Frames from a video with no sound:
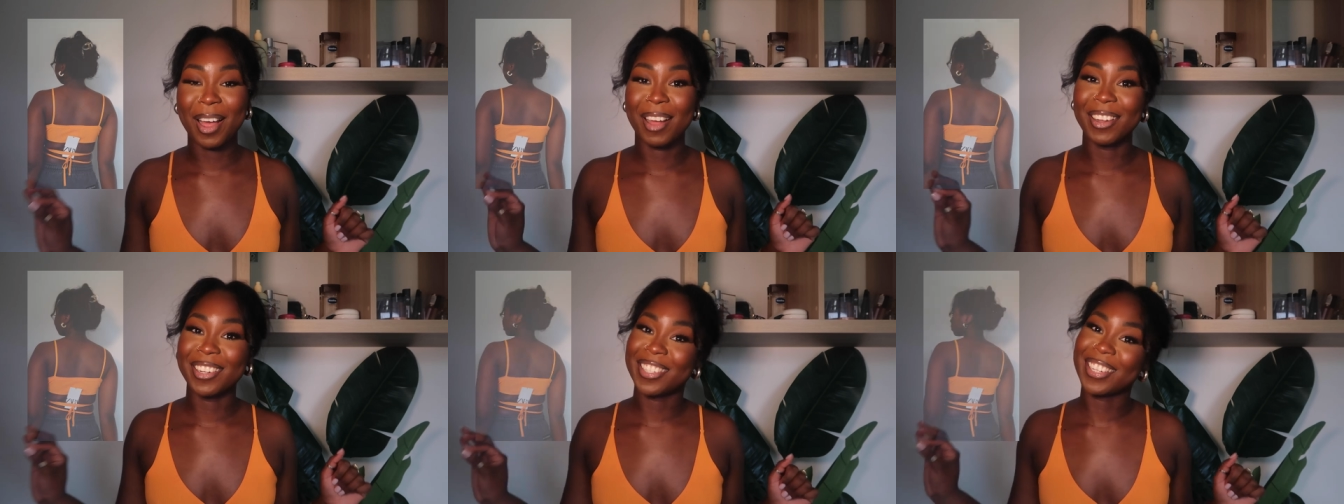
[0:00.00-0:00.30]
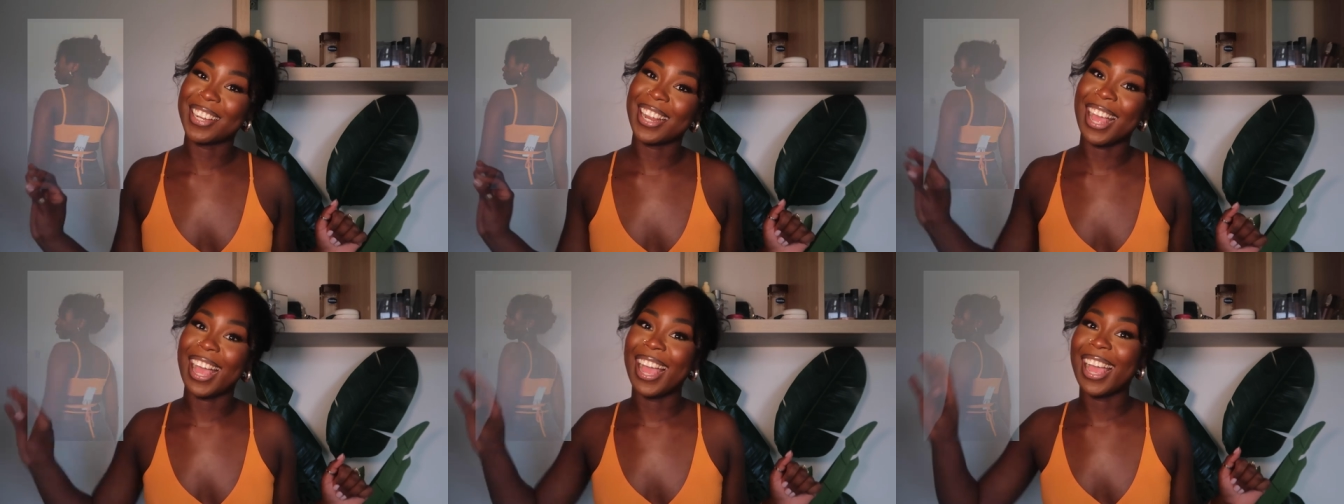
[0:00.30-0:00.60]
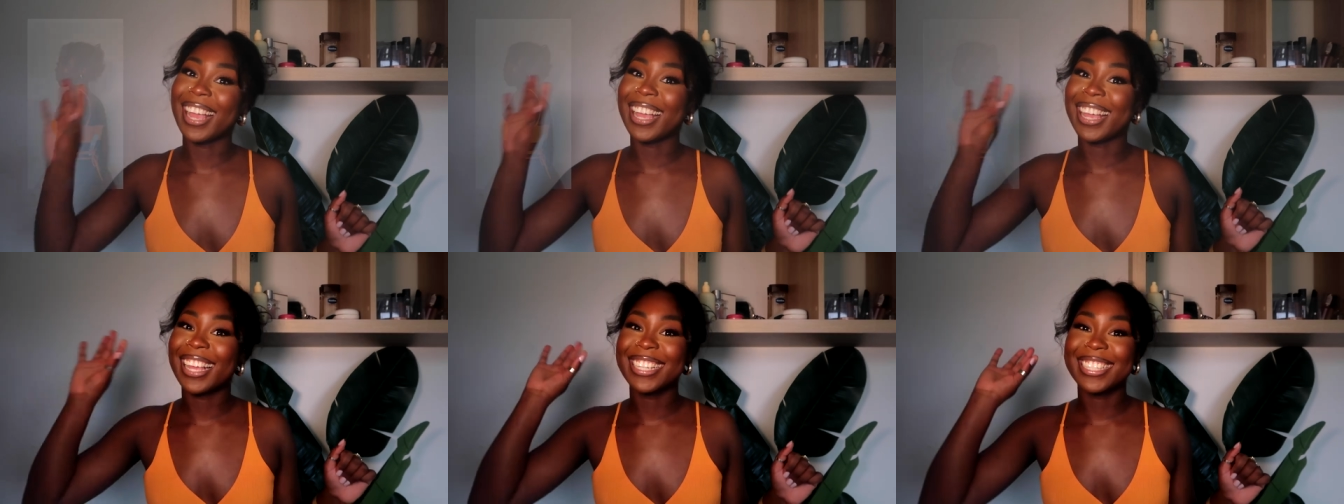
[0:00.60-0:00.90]
notch
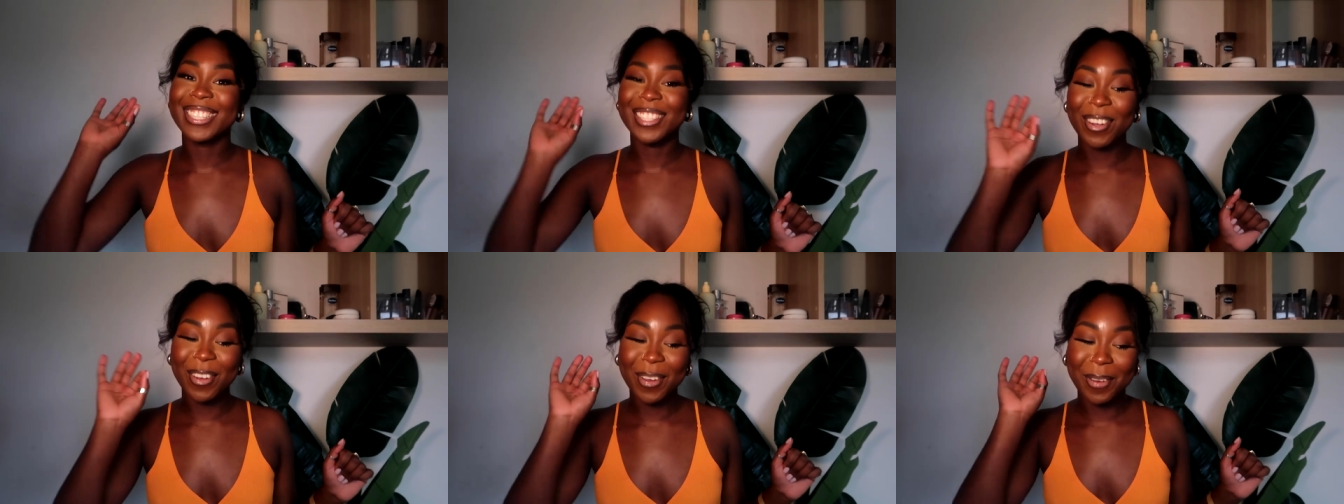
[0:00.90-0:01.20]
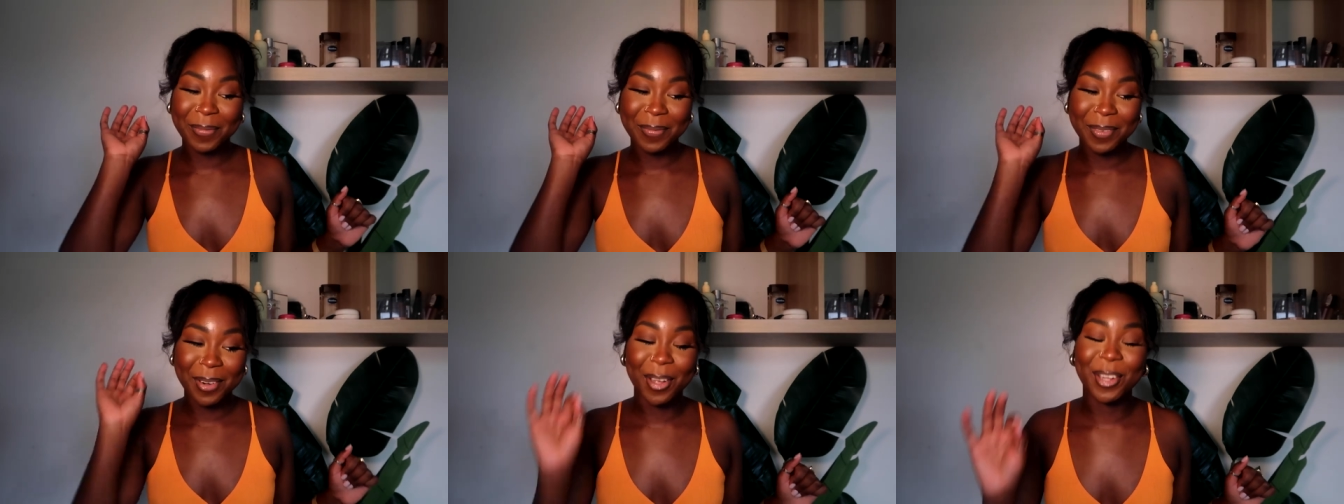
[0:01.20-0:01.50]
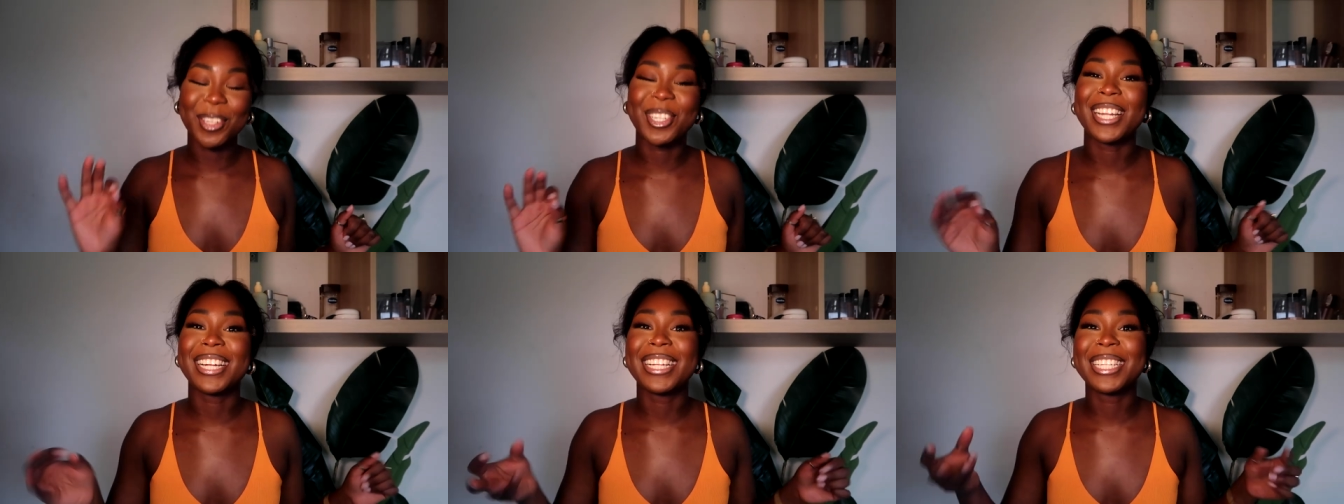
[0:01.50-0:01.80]
like top
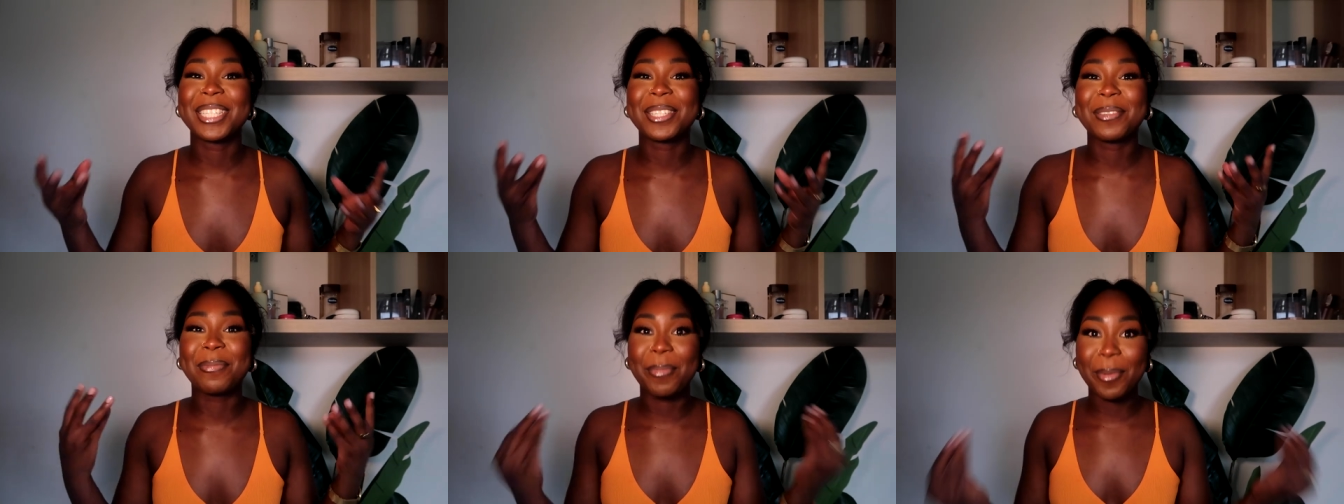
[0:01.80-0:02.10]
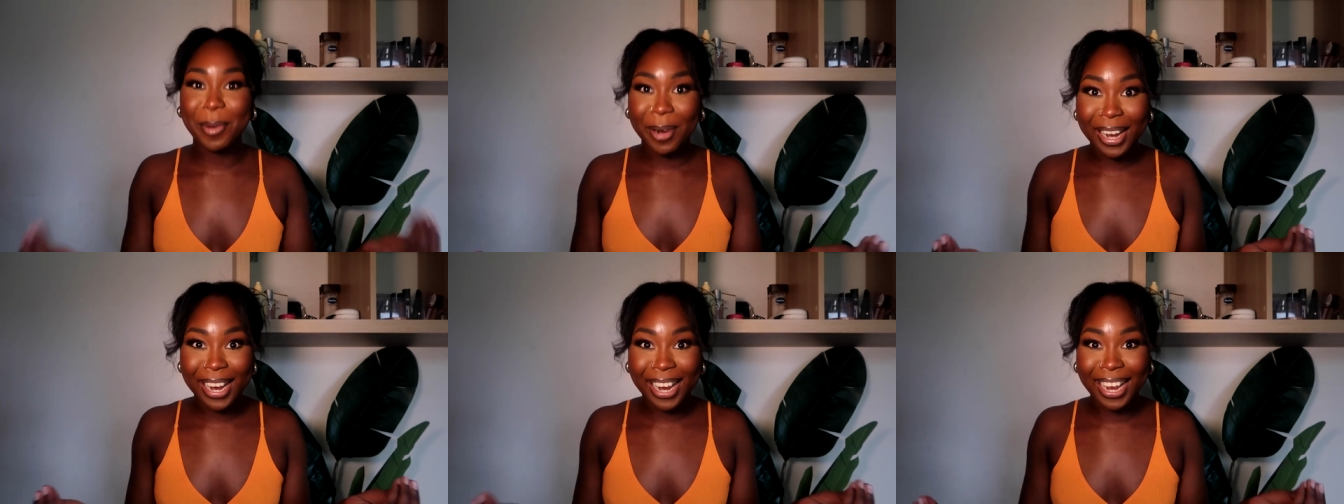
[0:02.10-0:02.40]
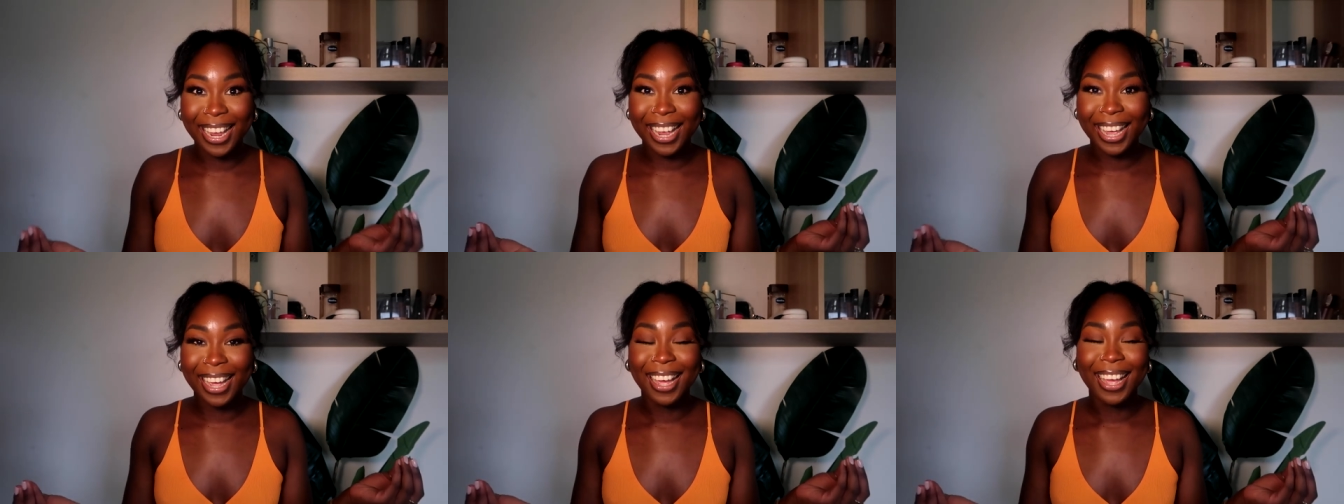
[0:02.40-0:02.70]
notch and it's
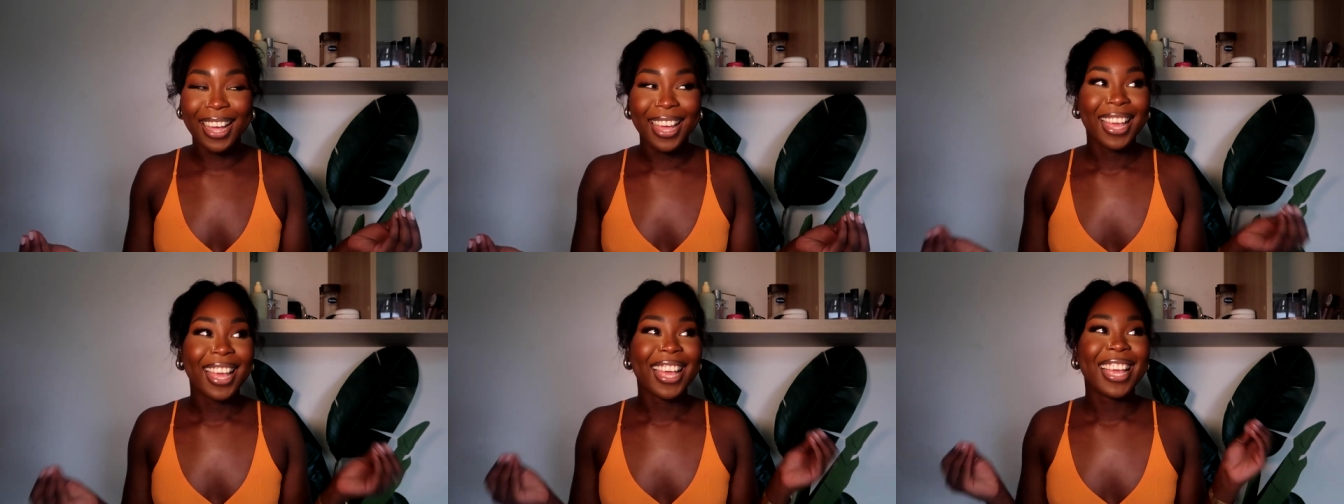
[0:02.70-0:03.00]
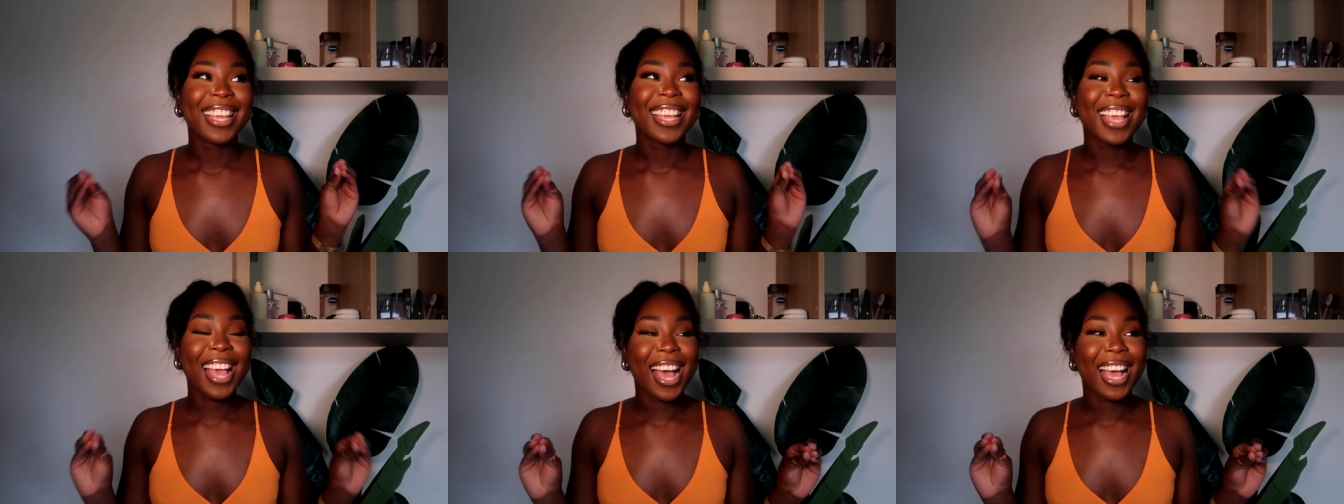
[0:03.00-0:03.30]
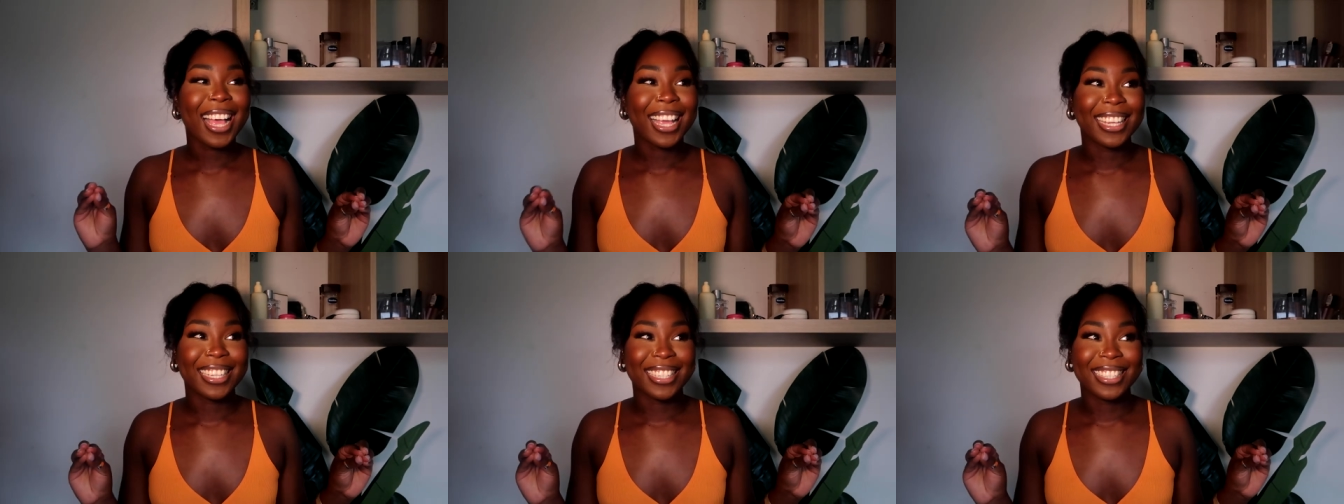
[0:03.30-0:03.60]
spring
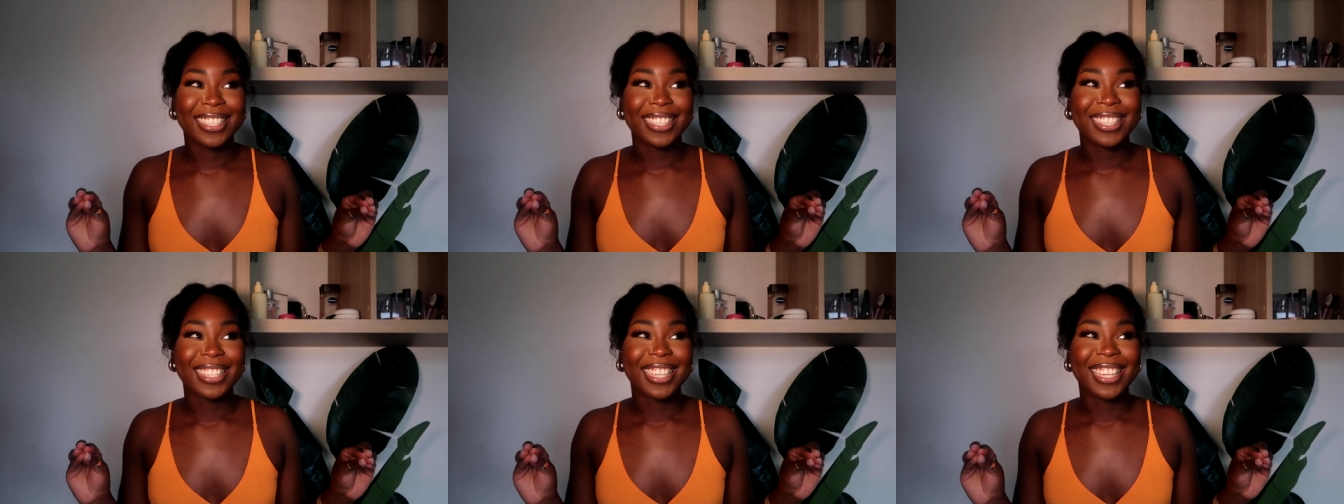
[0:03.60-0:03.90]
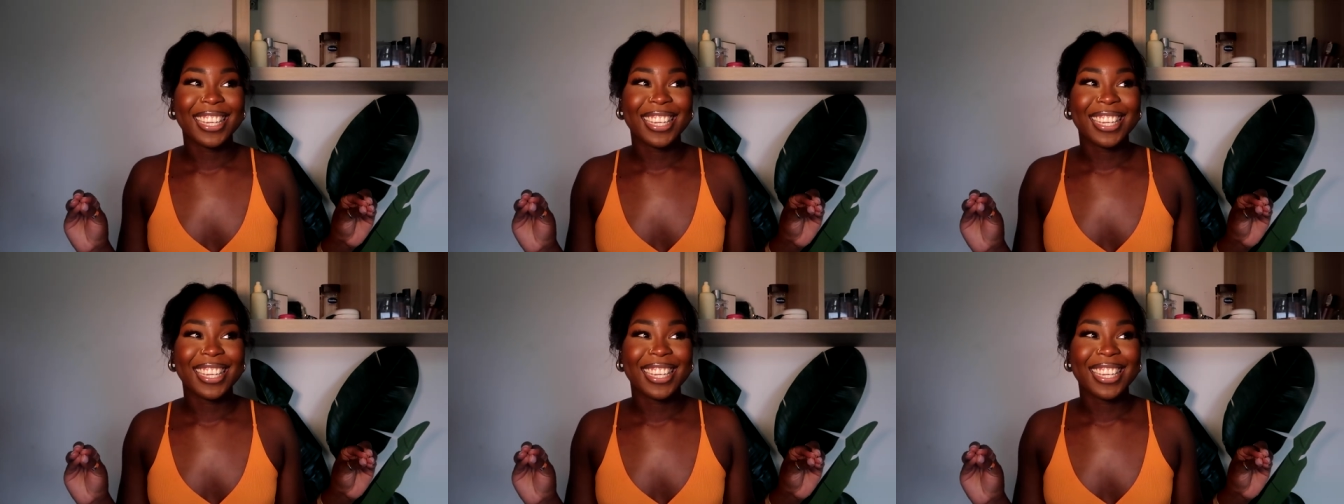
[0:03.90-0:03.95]
guys